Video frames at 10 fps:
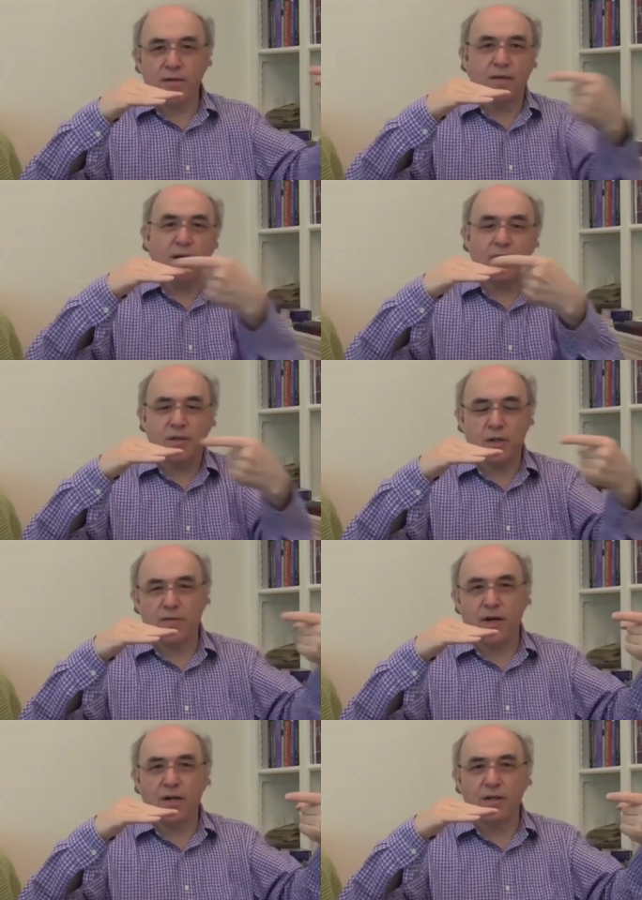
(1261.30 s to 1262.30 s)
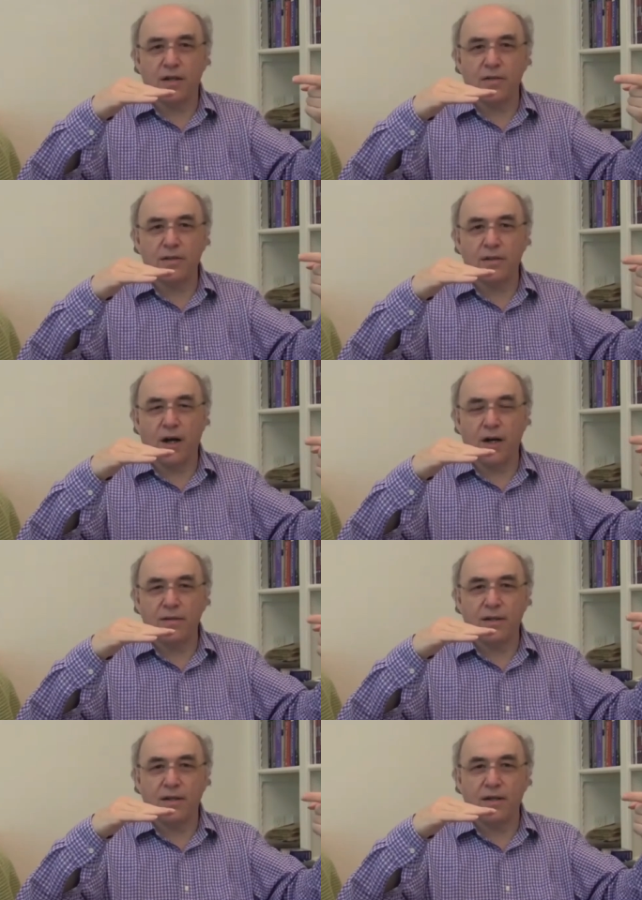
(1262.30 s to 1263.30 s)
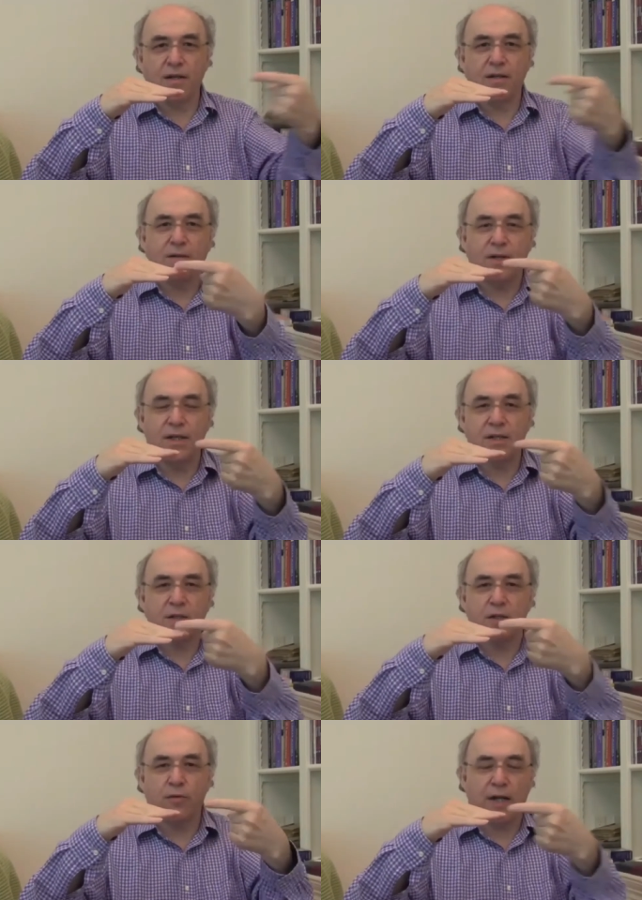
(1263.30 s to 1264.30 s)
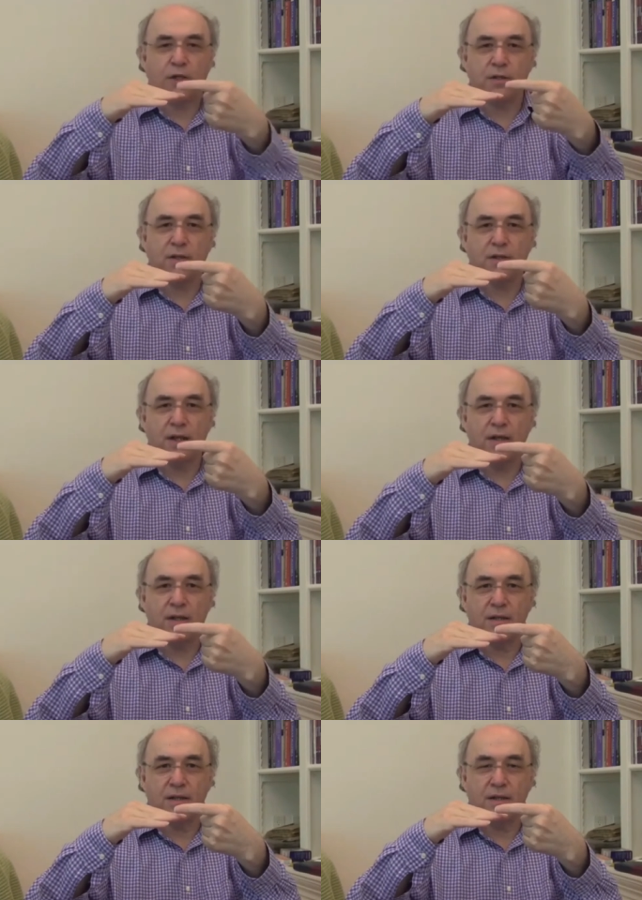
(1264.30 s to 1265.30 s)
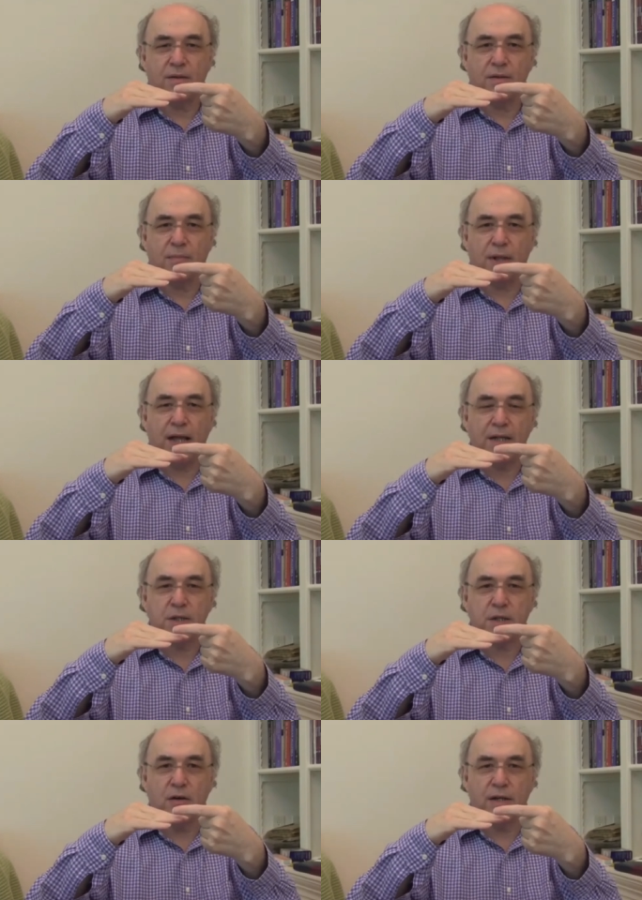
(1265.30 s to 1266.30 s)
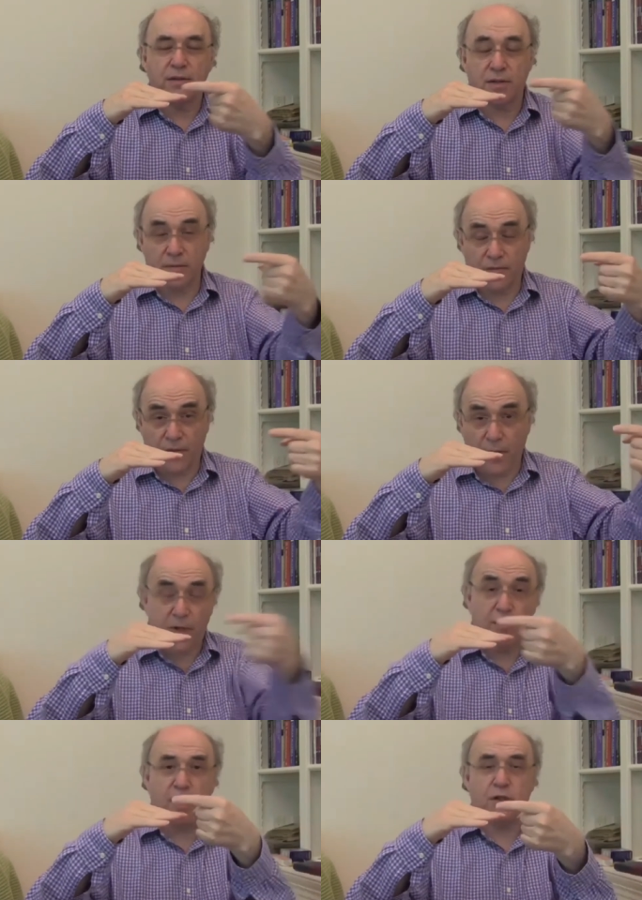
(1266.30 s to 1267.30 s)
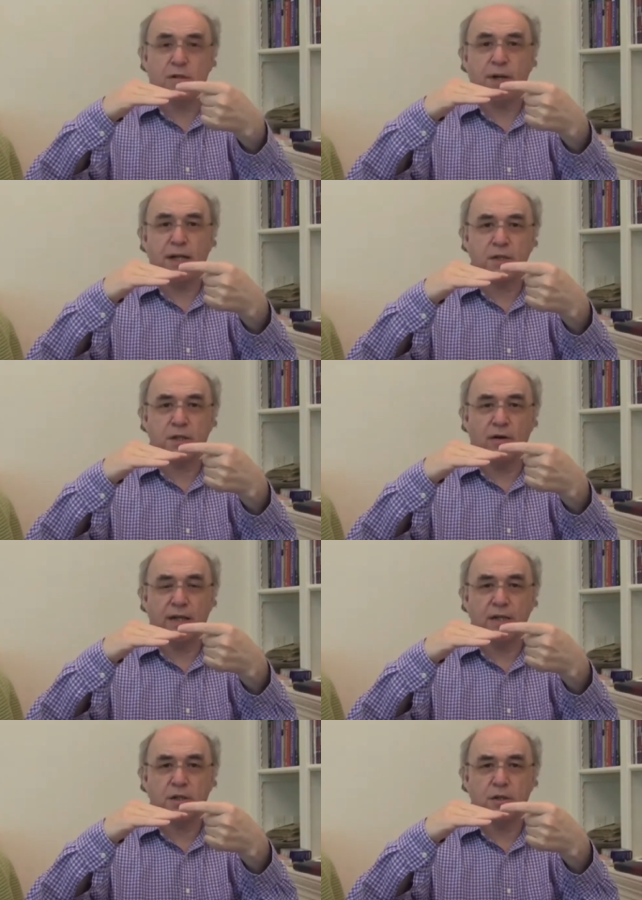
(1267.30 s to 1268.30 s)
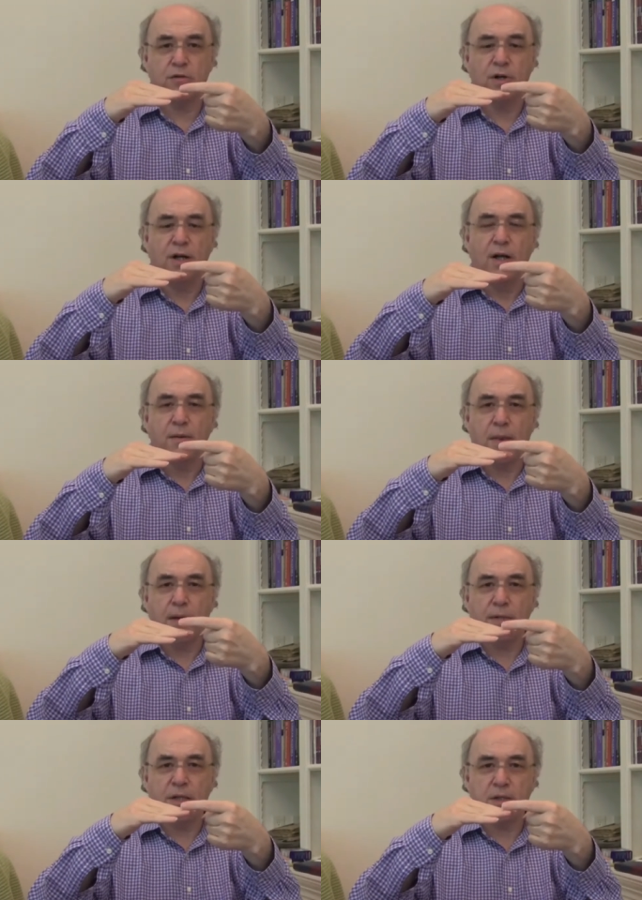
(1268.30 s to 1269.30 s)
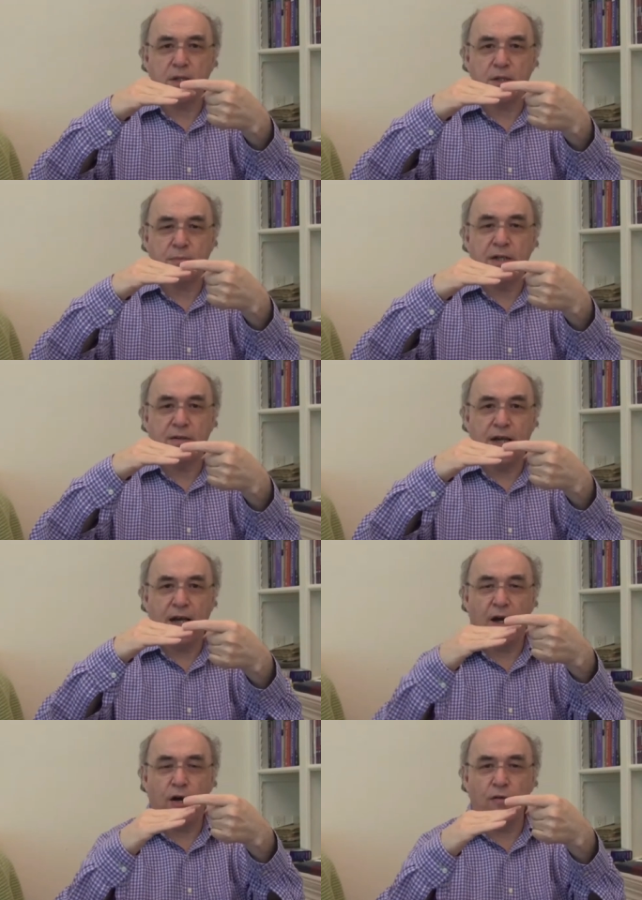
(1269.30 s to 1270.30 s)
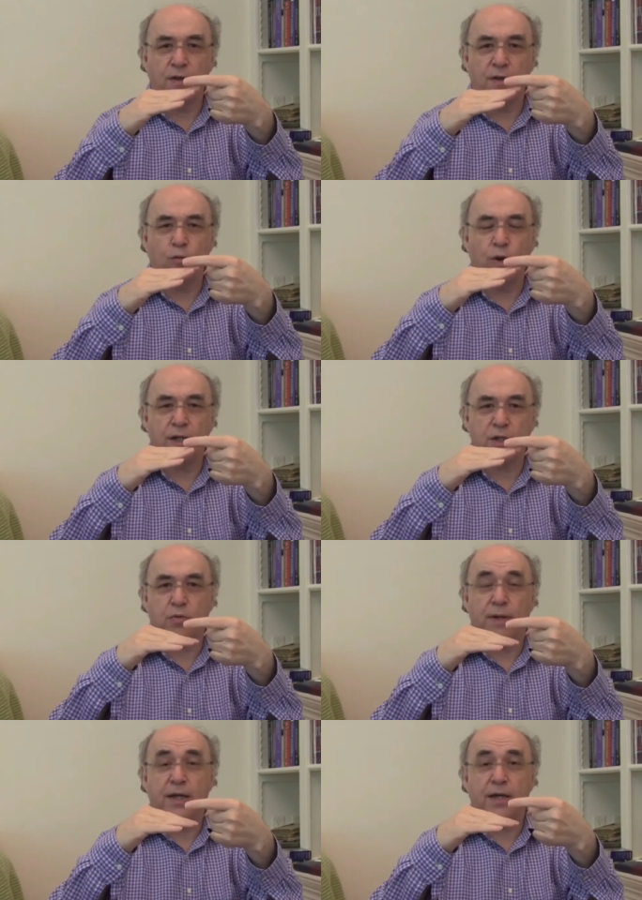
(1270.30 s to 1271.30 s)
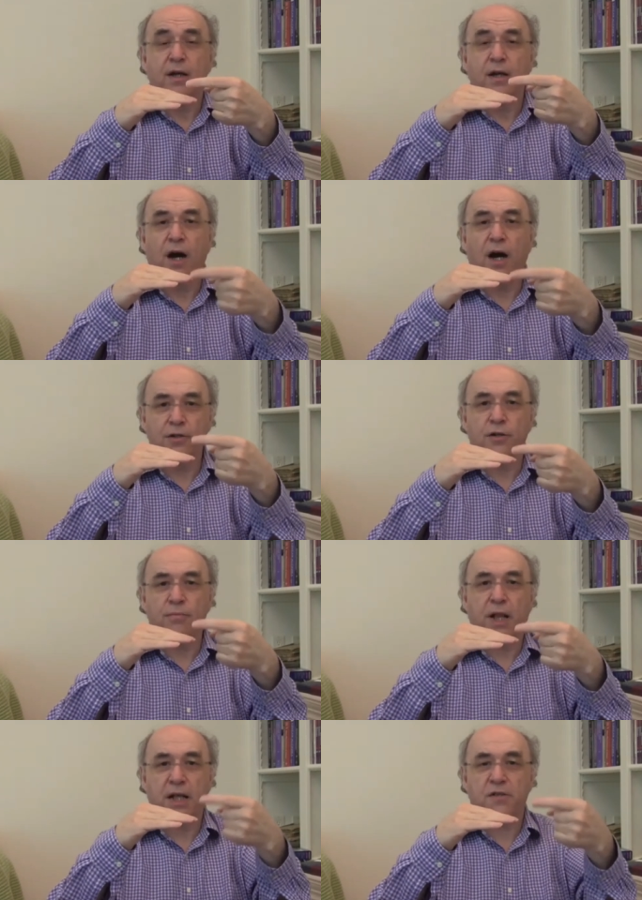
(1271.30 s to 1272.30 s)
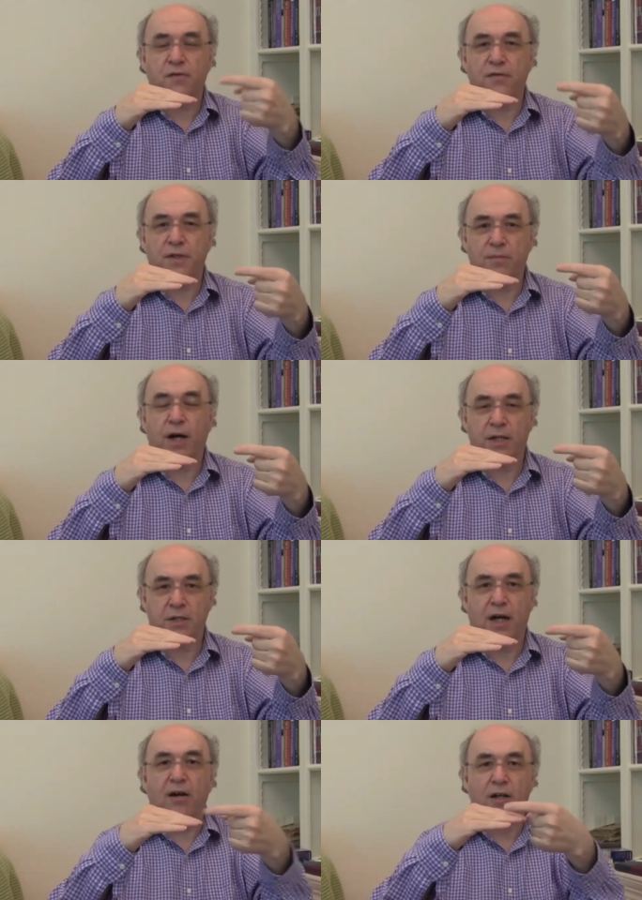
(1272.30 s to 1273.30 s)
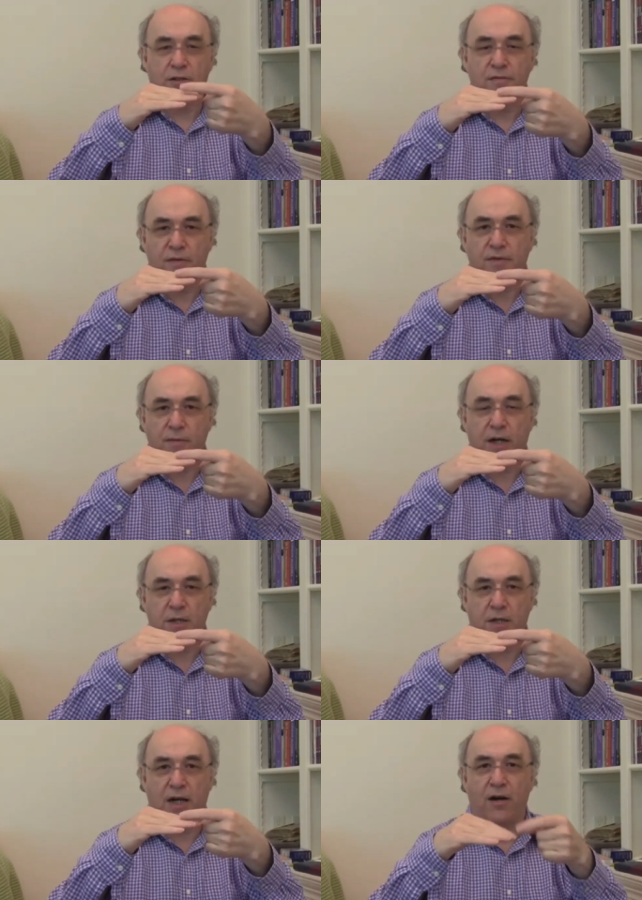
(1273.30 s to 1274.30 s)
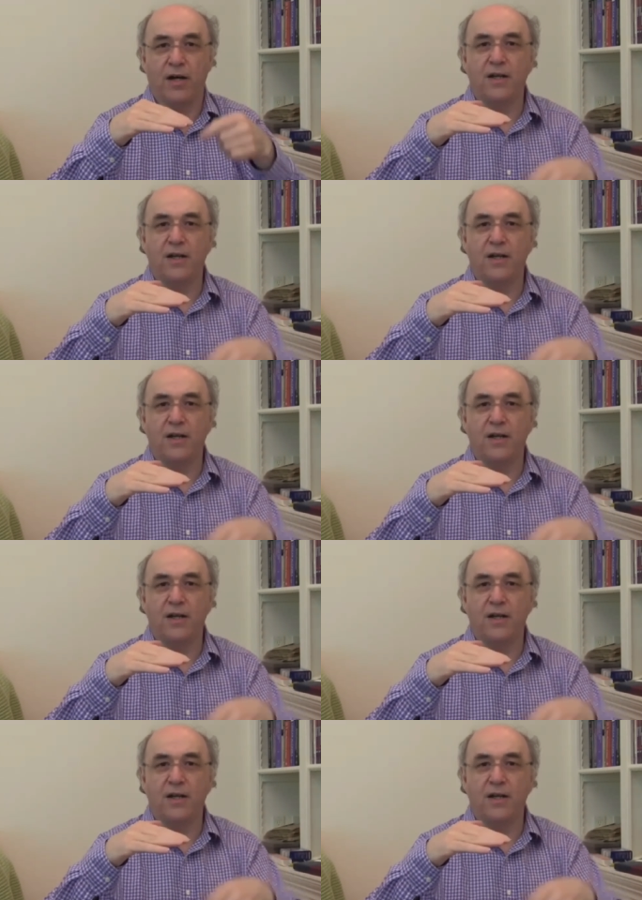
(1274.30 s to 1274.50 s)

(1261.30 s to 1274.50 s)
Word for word: into the direction that the plane is going to, from the direction the plane is going into, then that means the speed of the air over the wings will be 100 plus 50 miles an hour, 150 miles an hour,